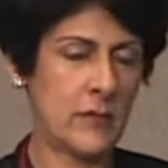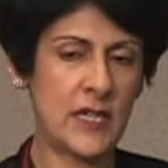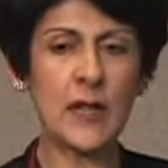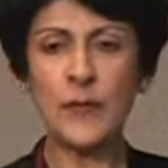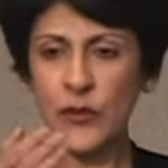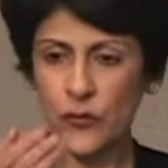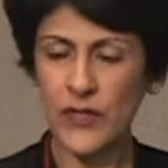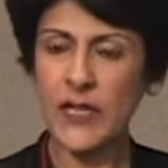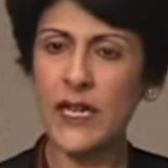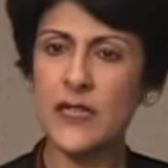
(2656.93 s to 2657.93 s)
Tell me three
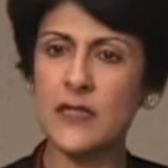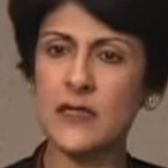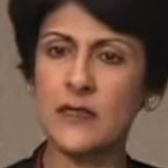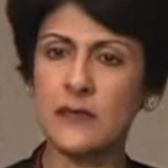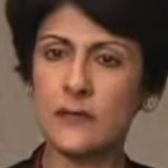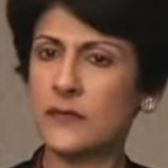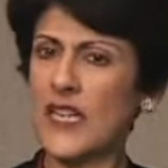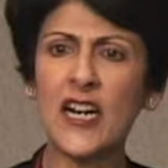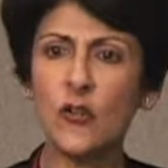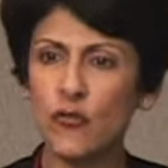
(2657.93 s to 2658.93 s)
things
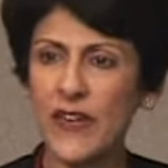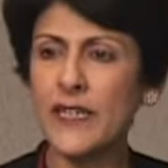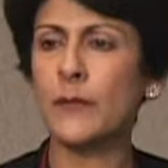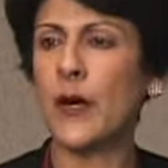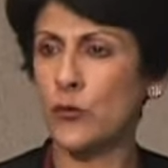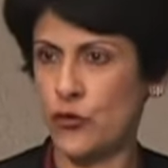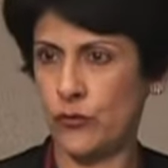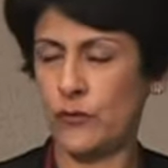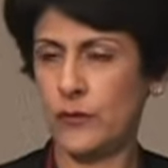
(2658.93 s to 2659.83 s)
that are great about you